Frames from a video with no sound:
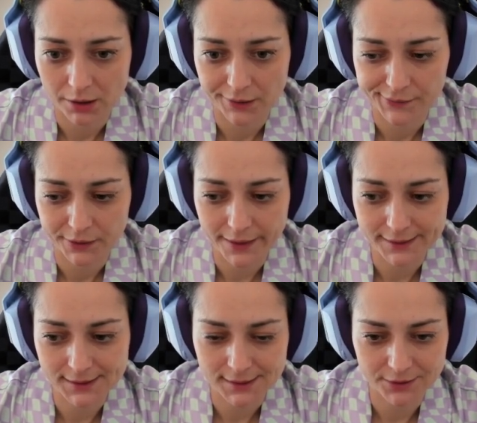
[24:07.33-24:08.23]

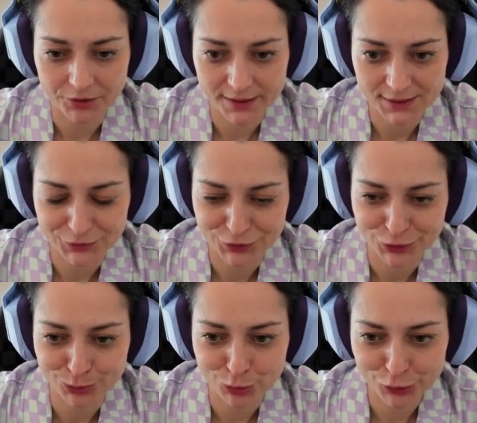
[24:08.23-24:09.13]
Less aggressive
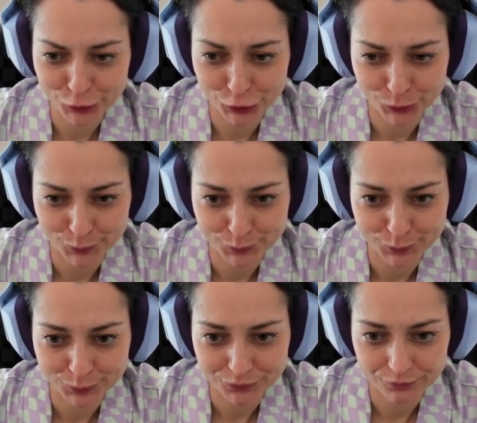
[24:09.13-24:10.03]
approach.
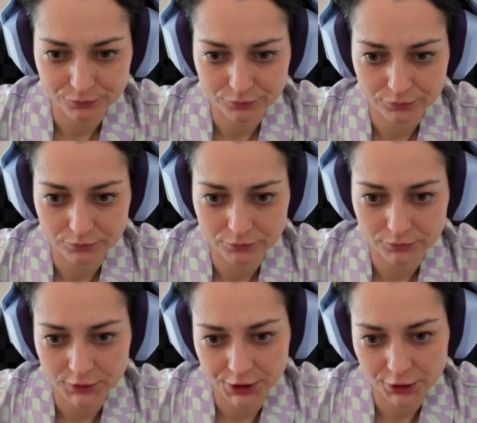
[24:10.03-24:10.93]

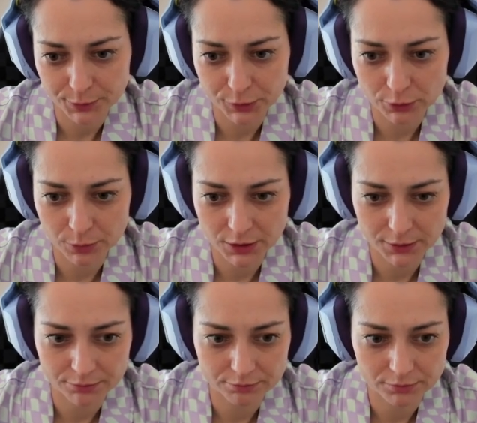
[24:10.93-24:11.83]
Here,
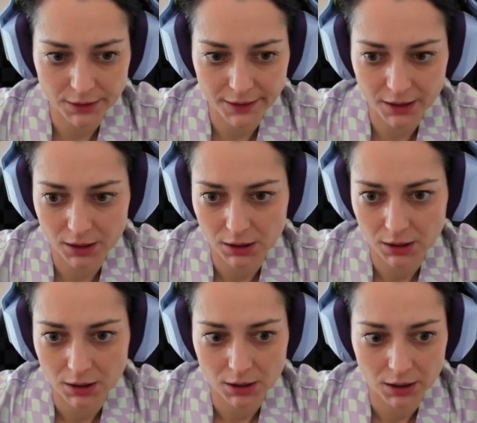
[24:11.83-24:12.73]
probably black
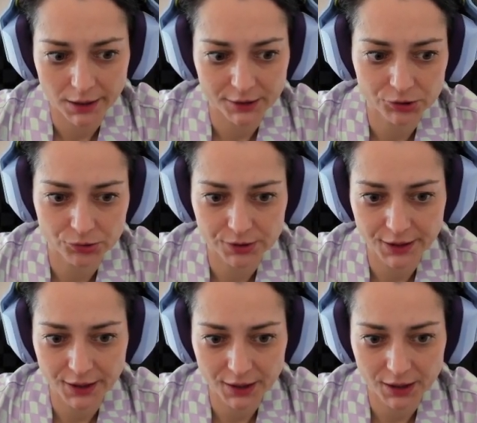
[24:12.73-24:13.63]
had to
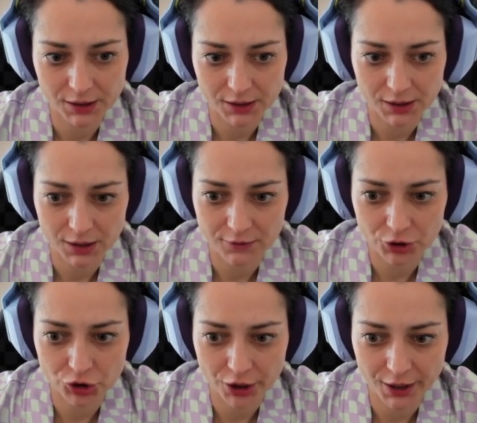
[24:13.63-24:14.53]
take and give a
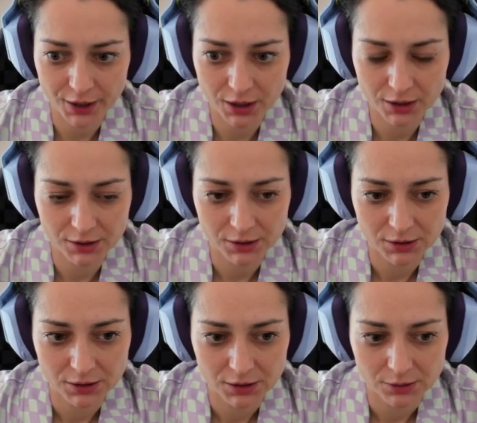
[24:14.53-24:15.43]
check.
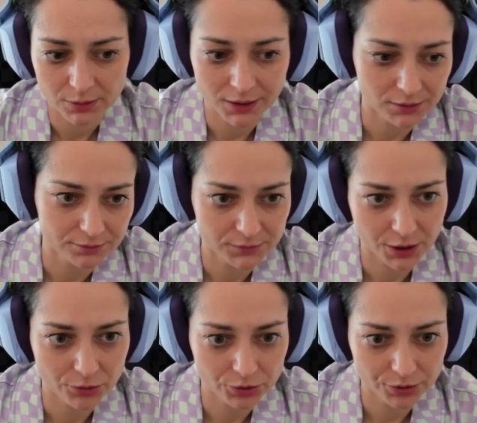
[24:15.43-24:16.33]
Well, they
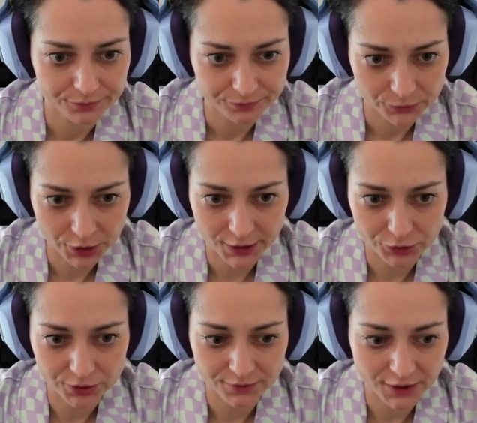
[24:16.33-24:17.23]
could try
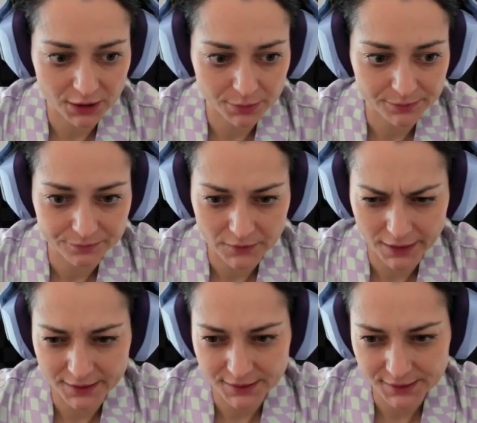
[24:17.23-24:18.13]
to develop
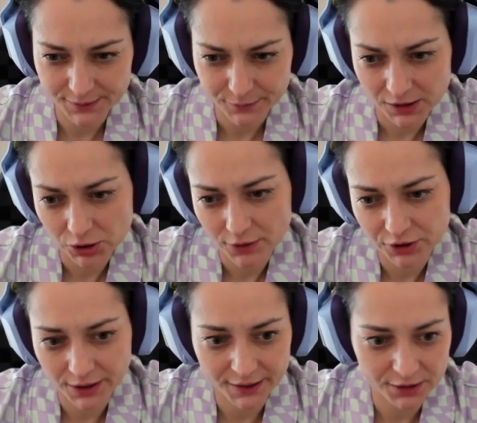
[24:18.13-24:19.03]
like this, although
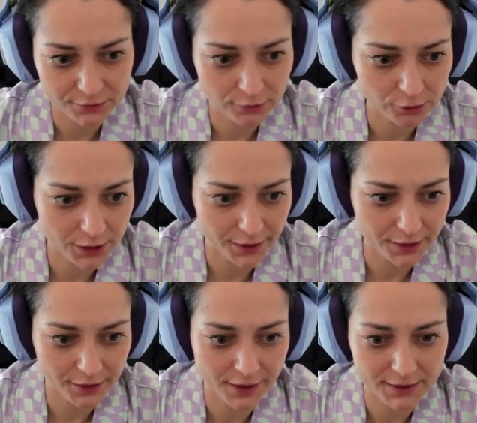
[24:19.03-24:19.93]
after knight to 4 I
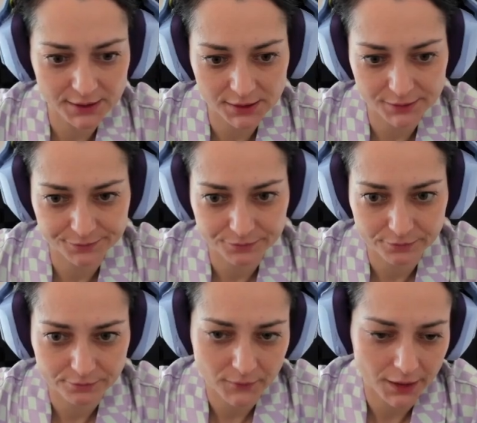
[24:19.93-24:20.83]
can castle,
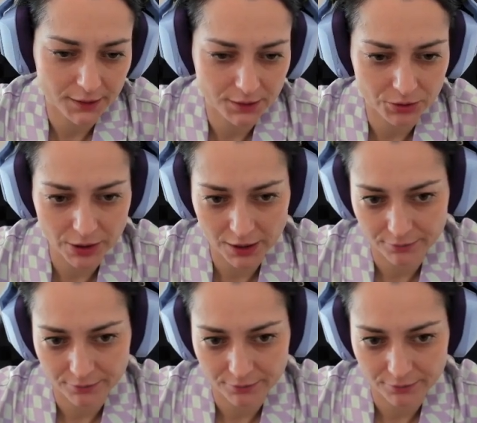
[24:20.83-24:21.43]
and okay.